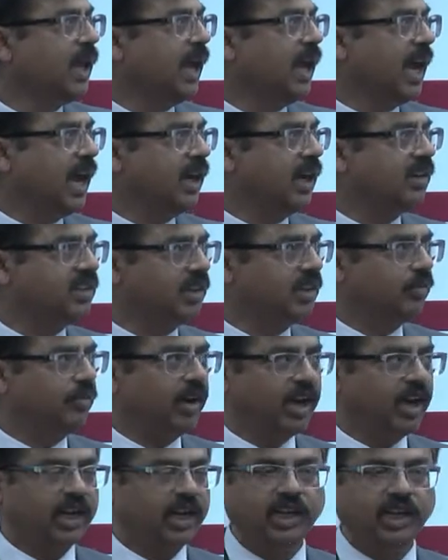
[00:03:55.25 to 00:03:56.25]
and
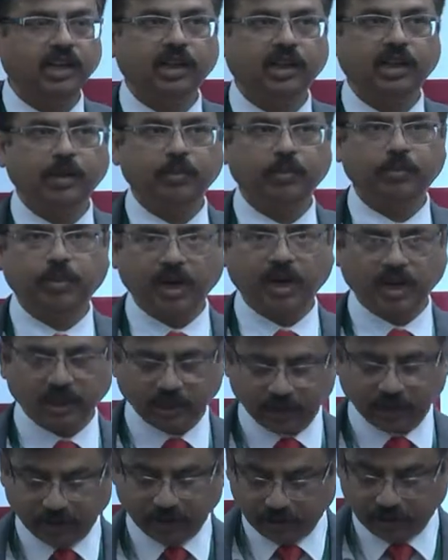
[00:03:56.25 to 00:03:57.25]
sapphire in the
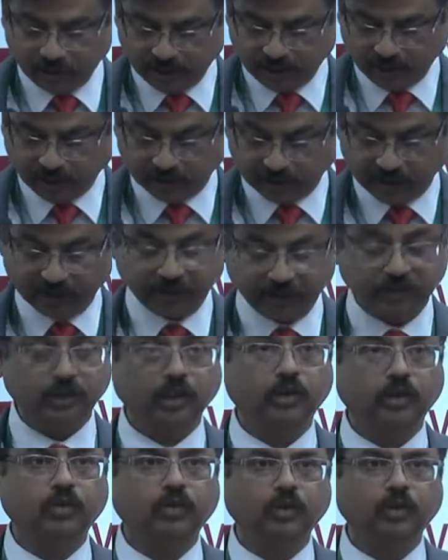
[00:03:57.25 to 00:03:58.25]
Padar, that is
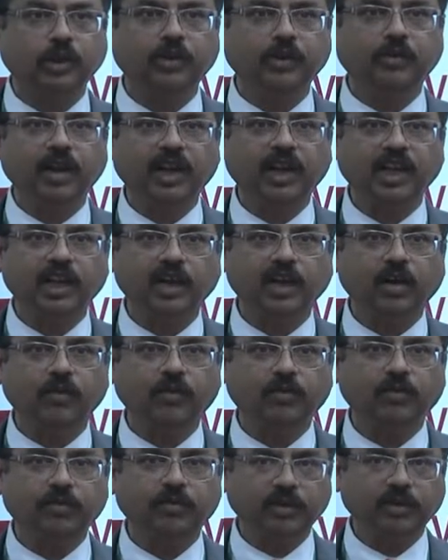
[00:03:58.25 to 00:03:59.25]
the Kudi Valley of
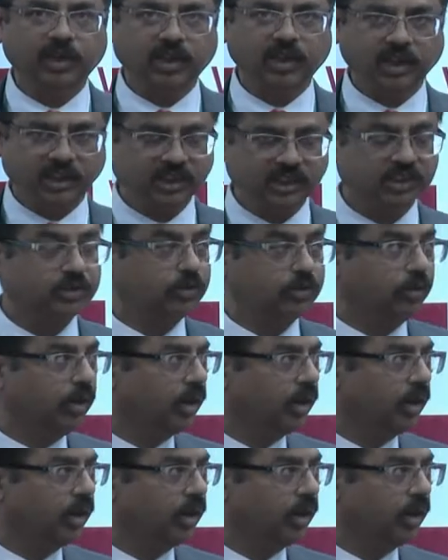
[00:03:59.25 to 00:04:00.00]
uh, Kishtwar.